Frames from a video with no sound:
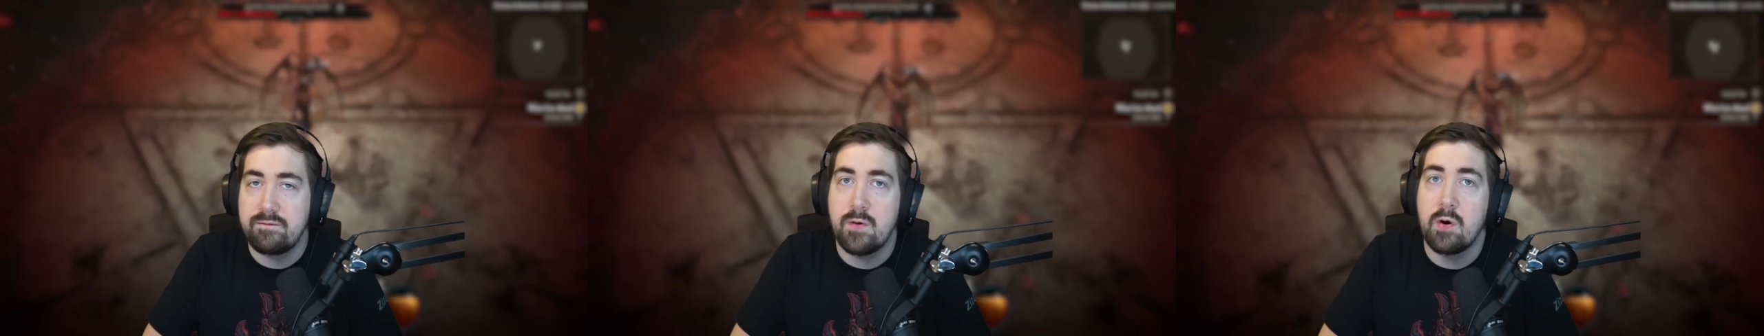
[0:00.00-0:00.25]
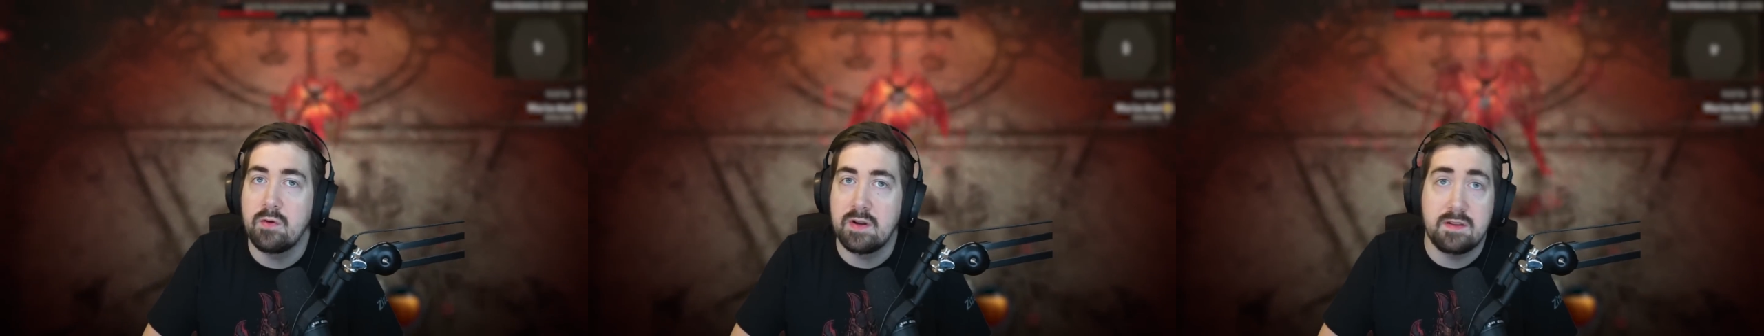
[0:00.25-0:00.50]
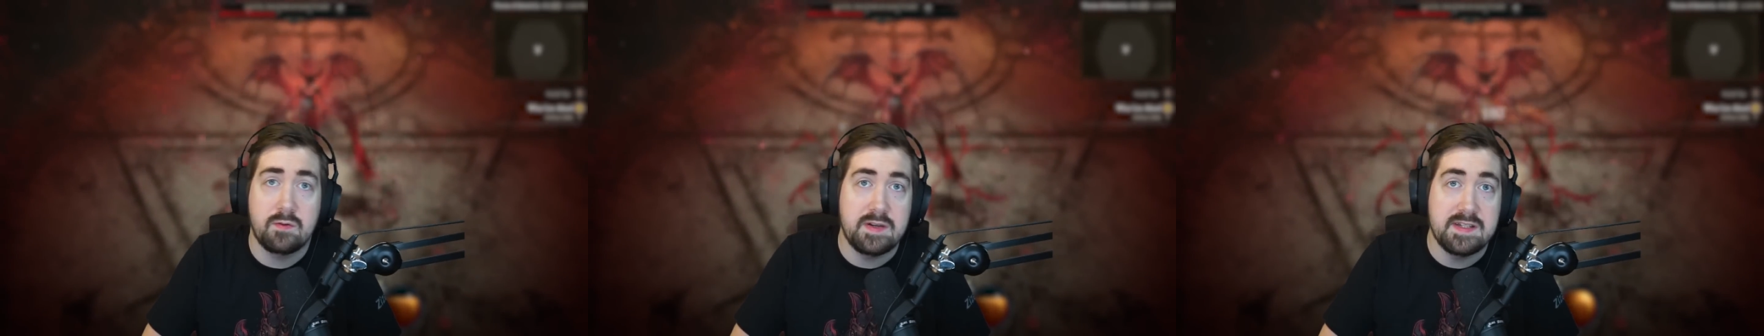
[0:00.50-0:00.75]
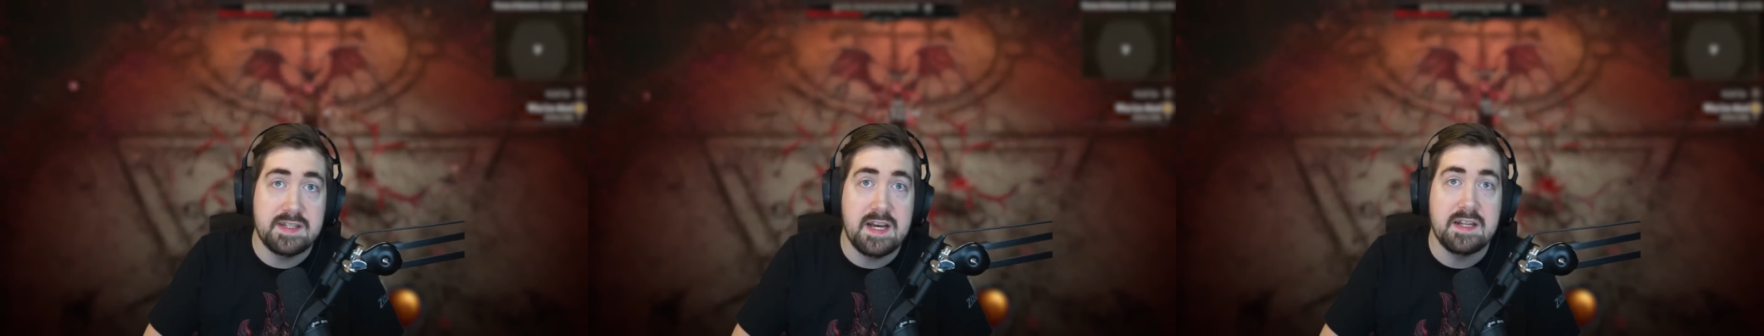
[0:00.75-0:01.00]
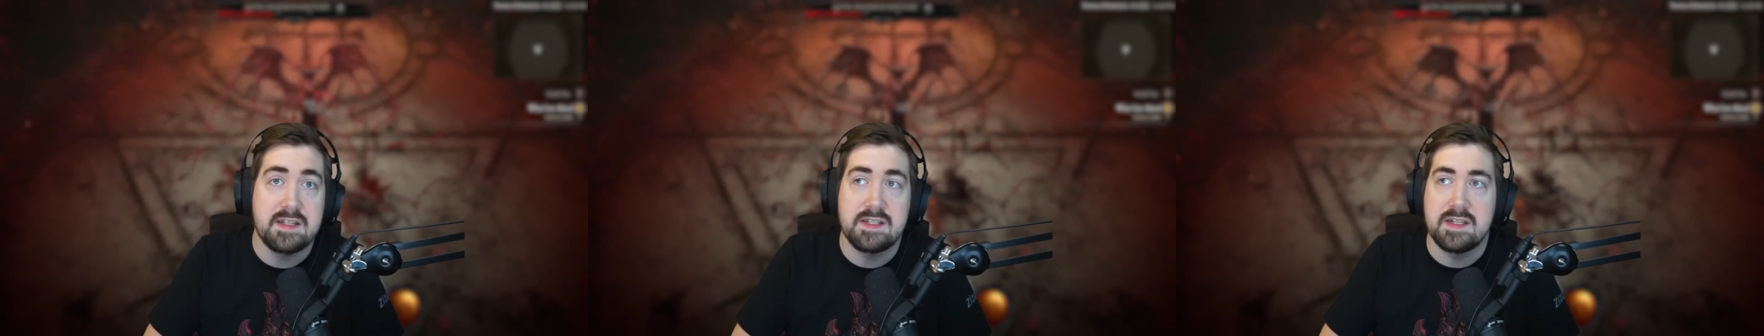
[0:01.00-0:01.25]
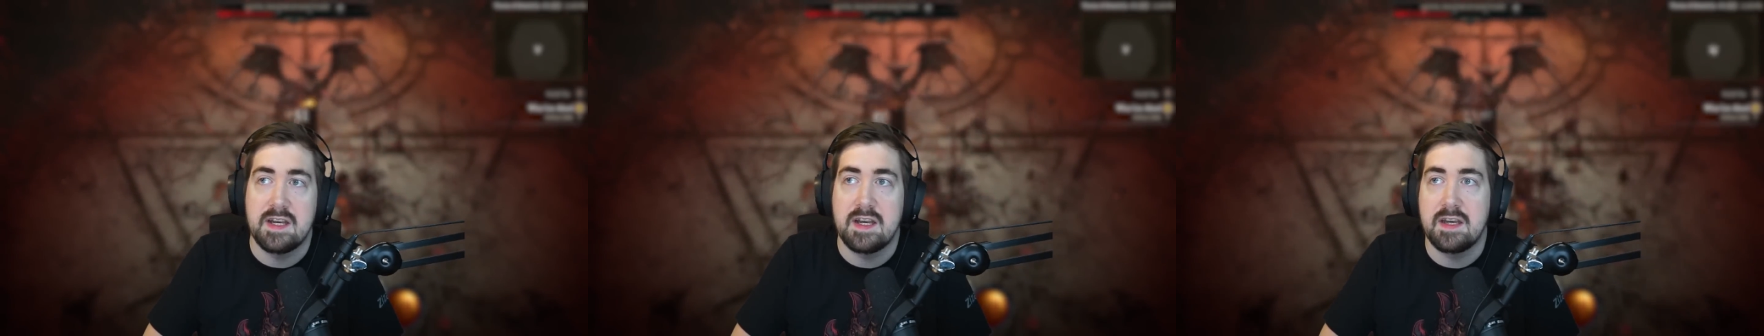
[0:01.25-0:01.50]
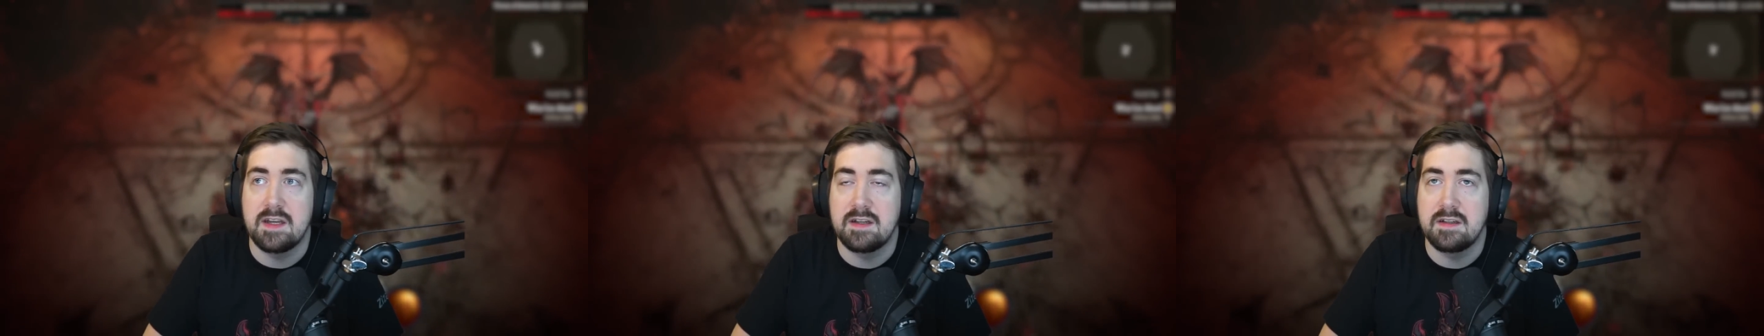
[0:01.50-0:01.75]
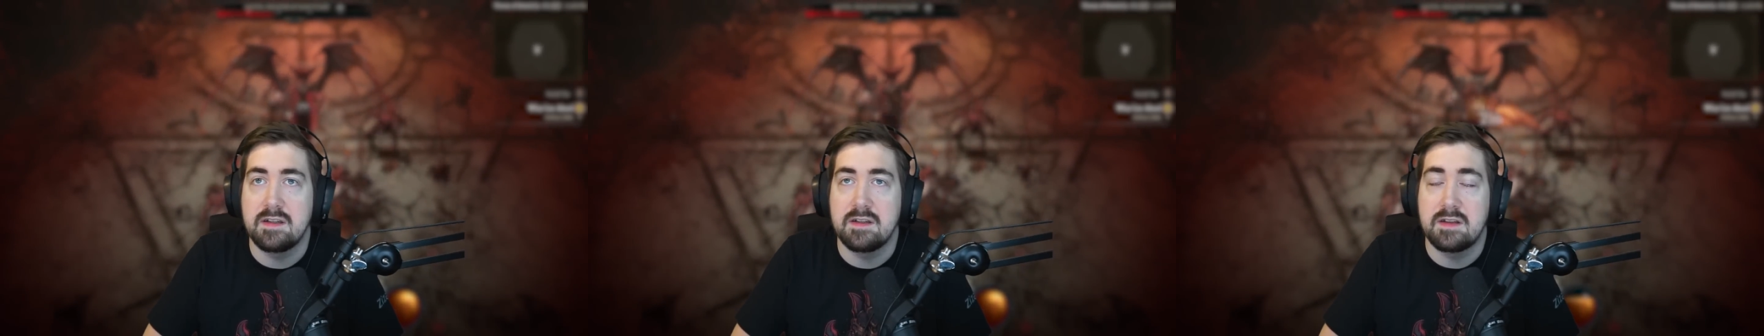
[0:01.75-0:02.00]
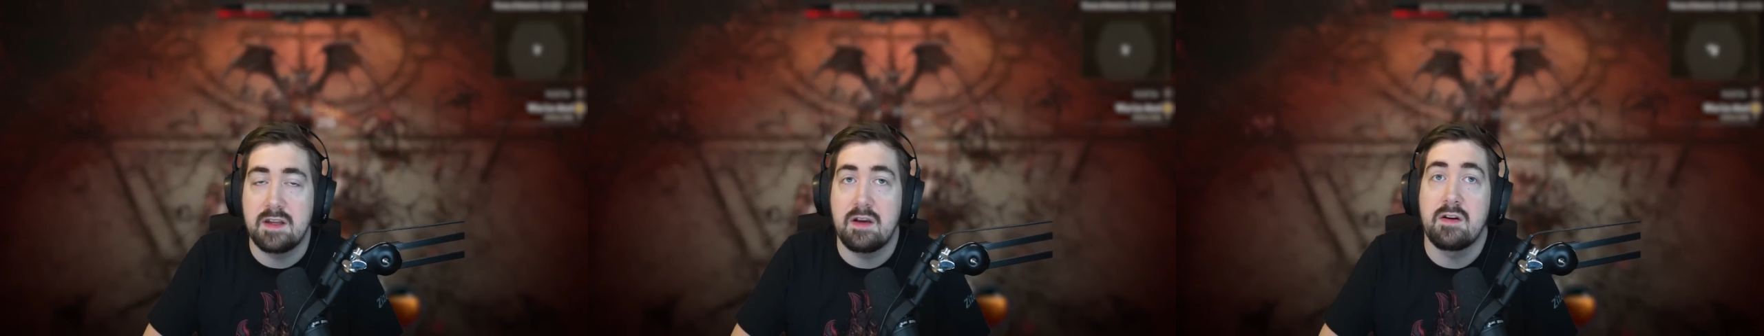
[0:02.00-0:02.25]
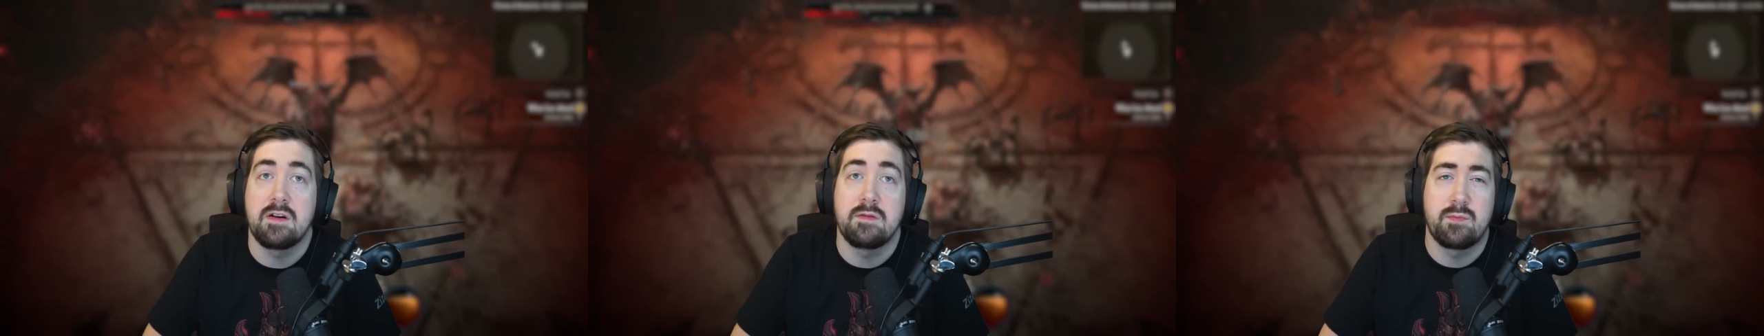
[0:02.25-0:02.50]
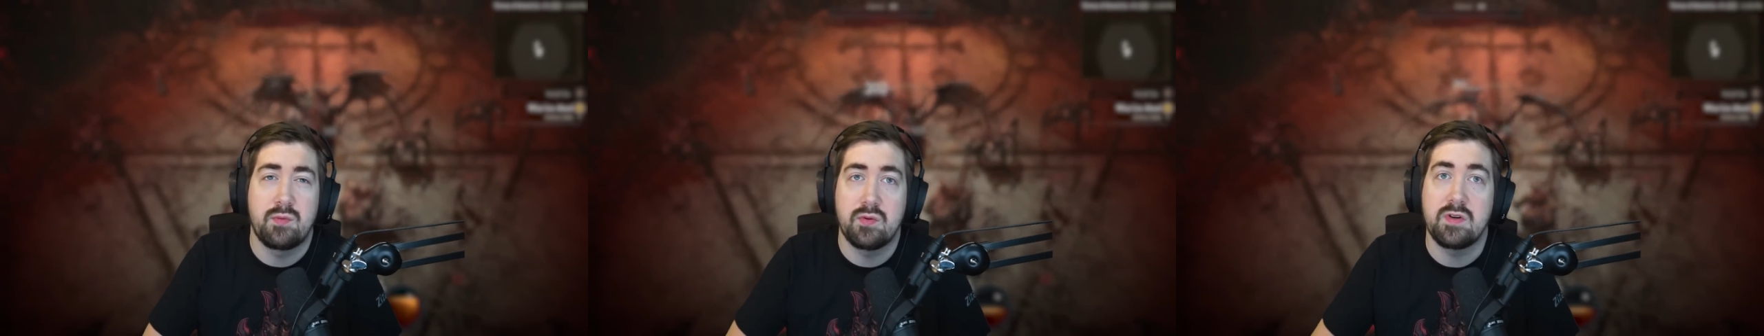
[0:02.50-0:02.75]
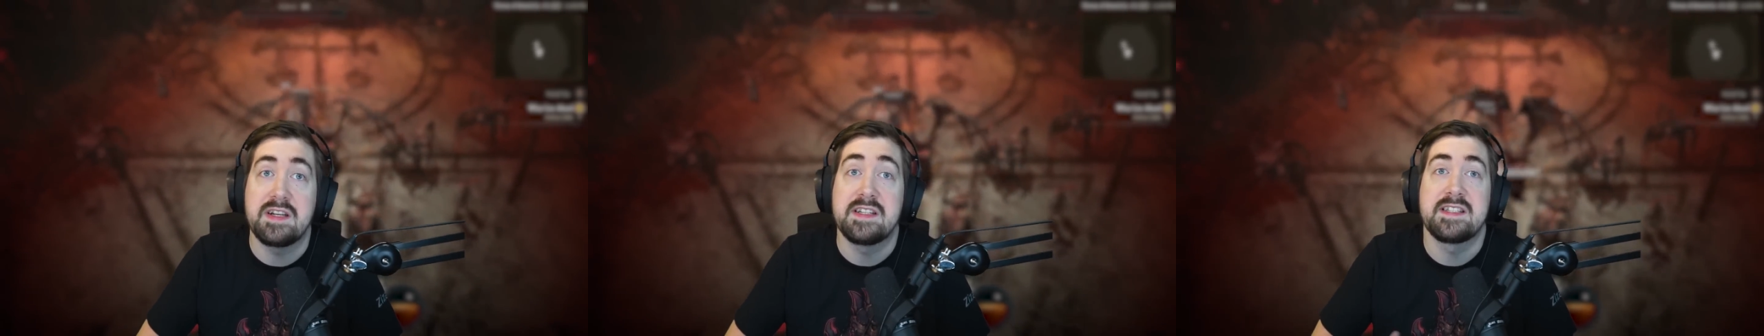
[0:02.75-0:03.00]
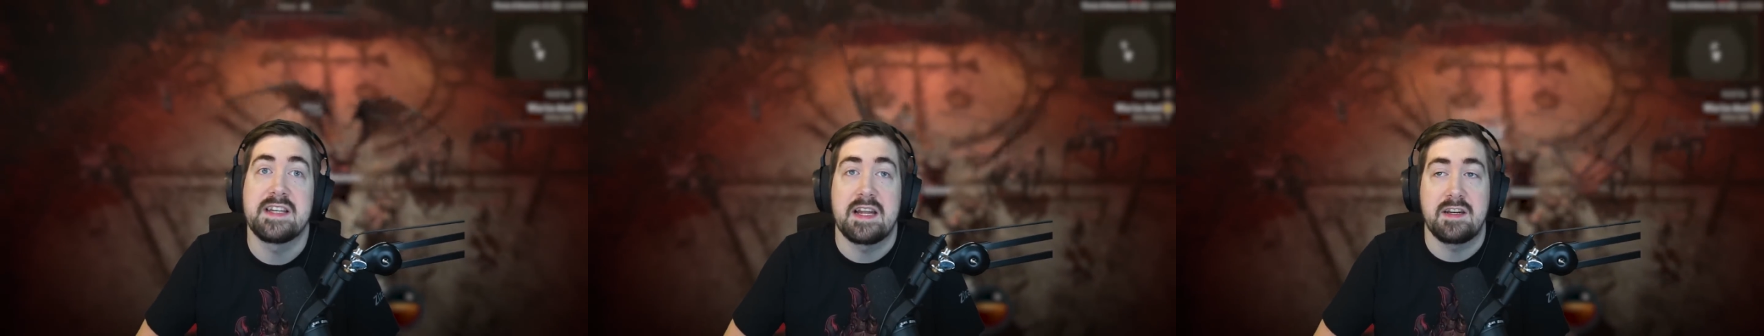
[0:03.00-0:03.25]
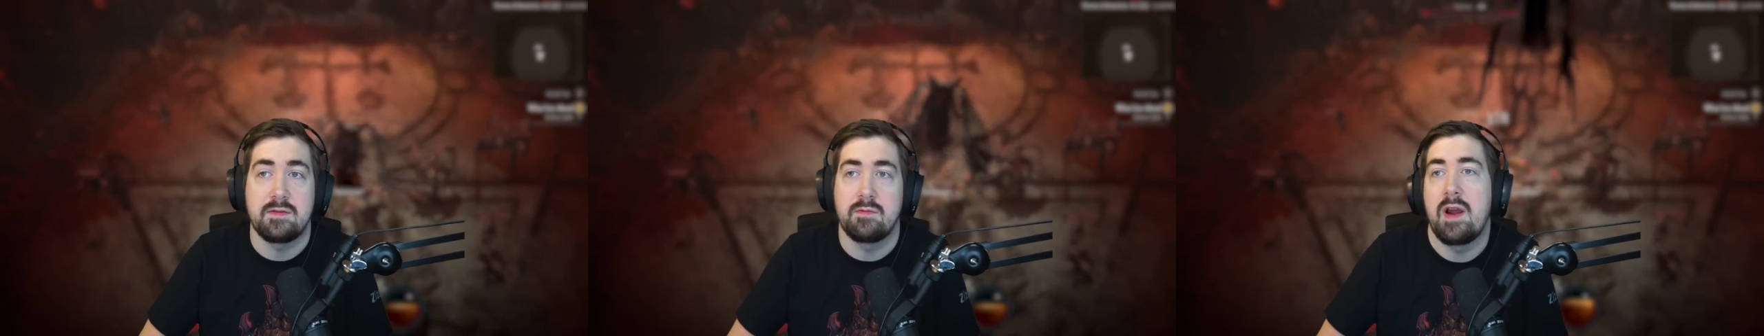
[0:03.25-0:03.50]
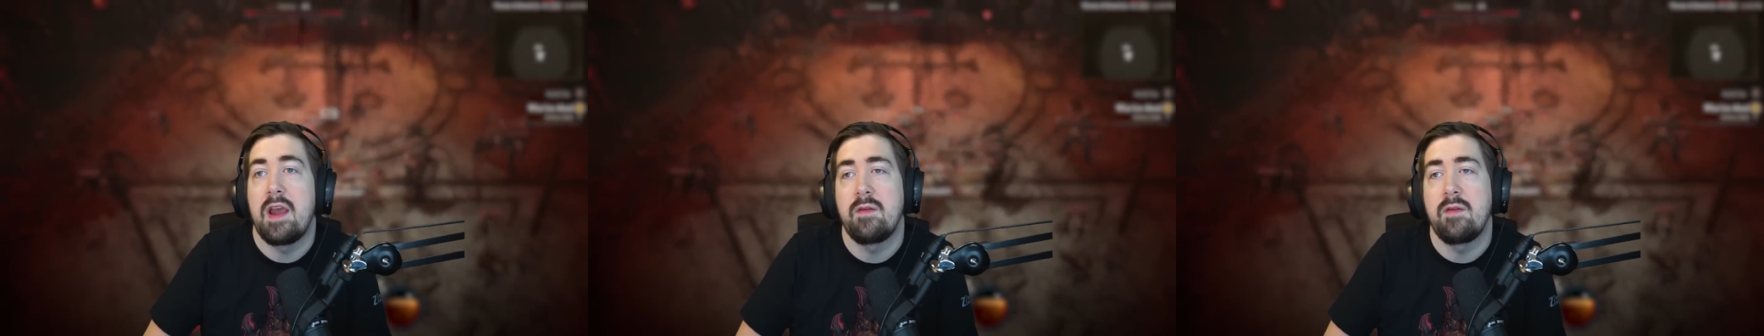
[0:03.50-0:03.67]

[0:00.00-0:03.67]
only 3 stats and they are preset, right?